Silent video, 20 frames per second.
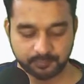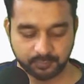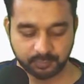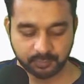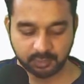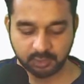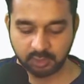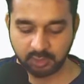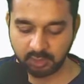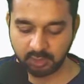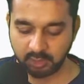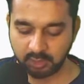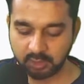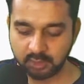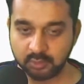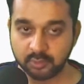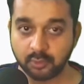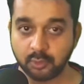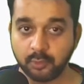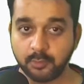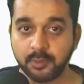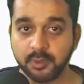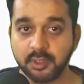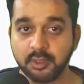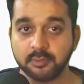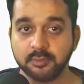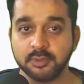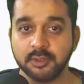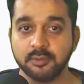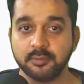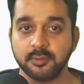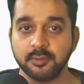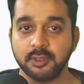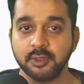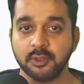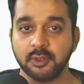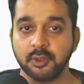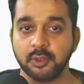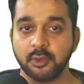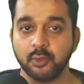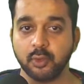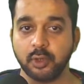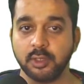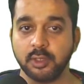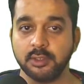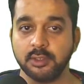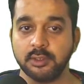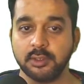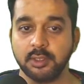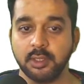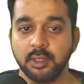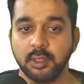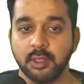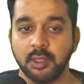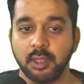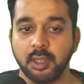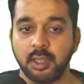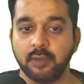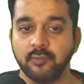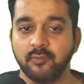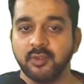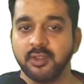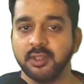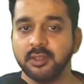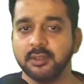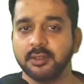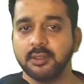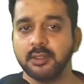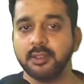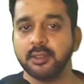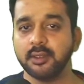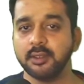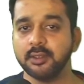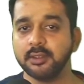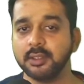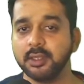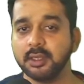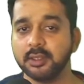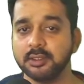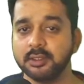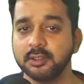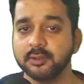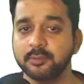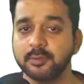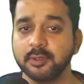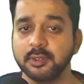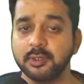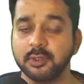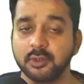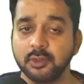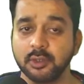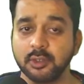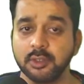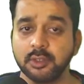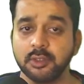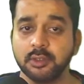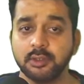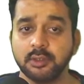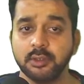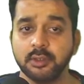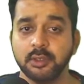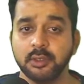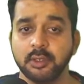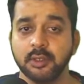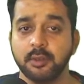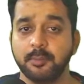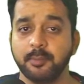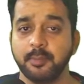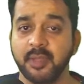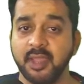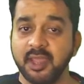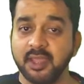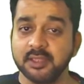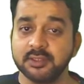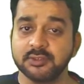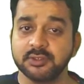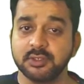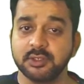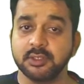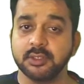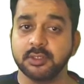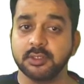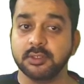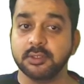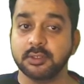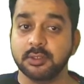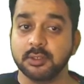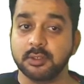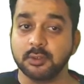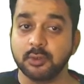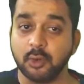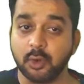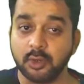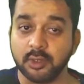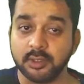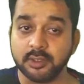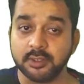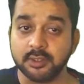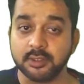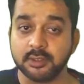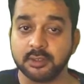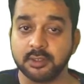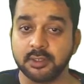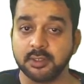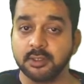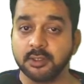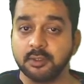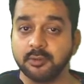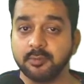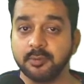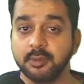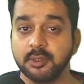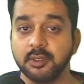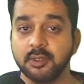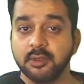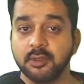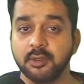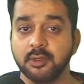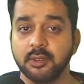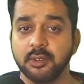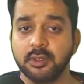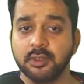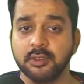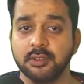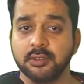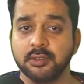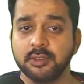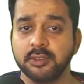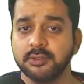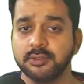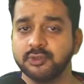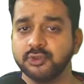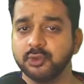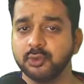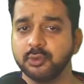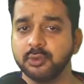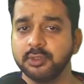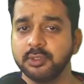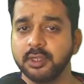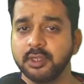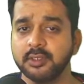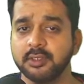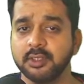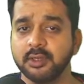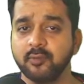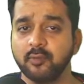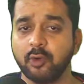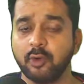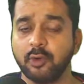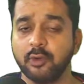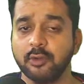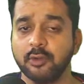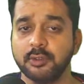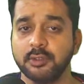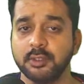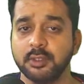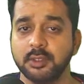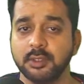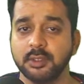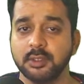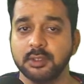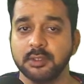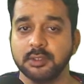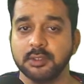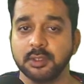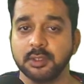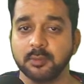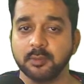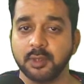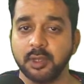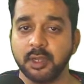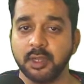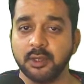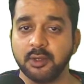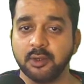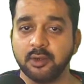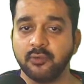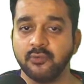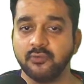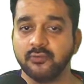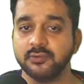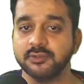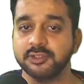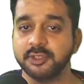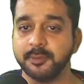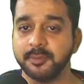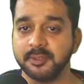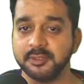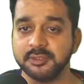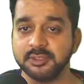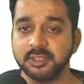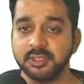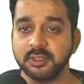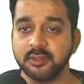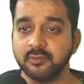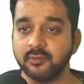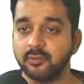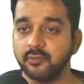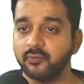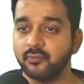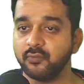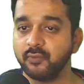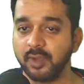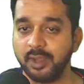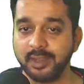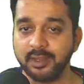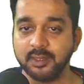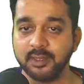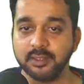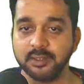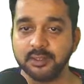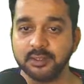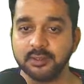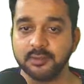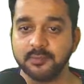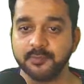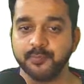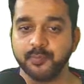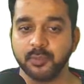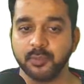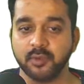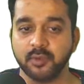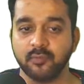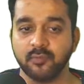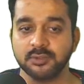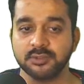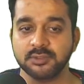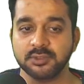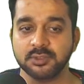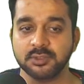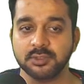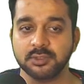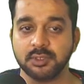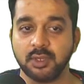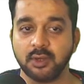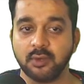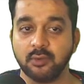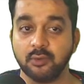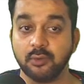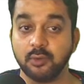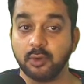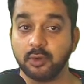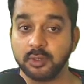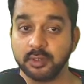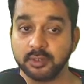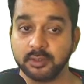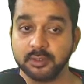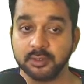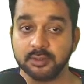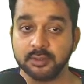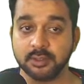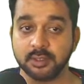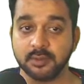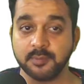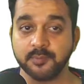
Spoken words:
and open up this particular URL, and we can see here that this particular page is not existing. This particular it shows that there was some kind of JPG file here which is now not existing,